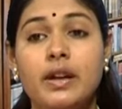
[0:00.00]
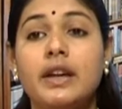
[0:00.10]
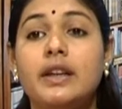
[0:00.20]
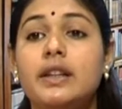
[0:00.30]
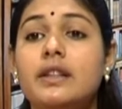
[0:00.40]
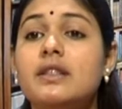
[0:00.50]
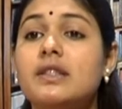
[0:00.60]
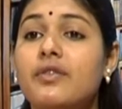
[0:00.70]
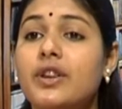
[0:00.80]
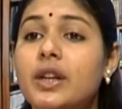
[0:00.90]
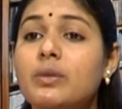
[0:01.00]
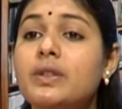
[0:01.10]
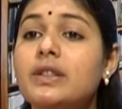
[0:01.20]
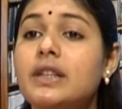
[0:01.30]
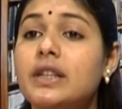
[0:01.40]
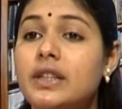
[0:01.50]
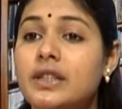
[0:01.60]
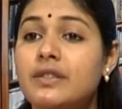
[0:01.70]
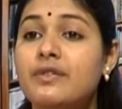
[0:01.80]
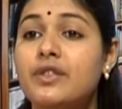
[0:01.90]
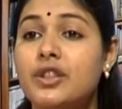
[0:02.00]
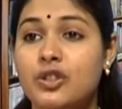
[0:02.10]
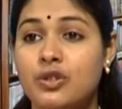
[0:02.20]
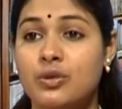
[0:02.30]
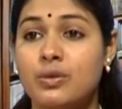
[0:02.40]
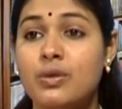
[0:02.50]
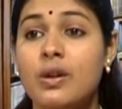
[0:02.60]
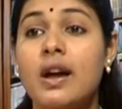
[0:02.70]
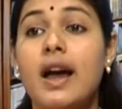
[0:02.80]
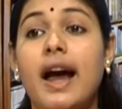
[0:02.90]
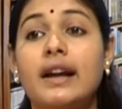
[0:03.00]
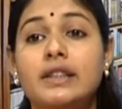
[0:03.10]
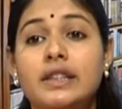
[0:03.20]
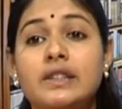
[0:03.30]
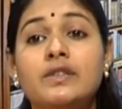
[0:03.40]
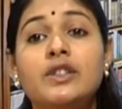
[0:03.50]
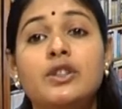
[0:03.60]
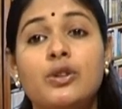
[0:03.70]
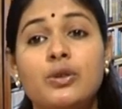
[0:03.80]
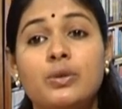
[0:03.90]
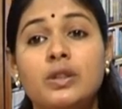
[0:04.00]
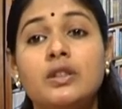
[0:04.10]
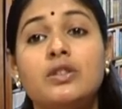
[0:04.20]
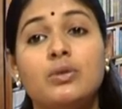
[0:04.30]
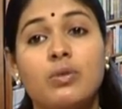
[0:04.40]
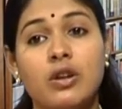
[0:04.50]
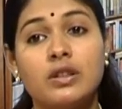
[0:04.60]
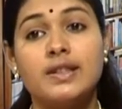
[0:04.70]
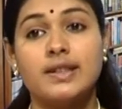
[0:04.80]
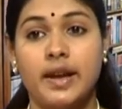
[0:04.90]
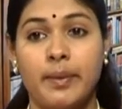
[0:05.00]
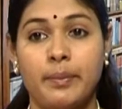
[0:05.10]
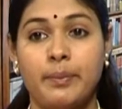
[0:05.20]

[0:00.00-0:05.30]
he is frequently indifferent to and even cruel towards them.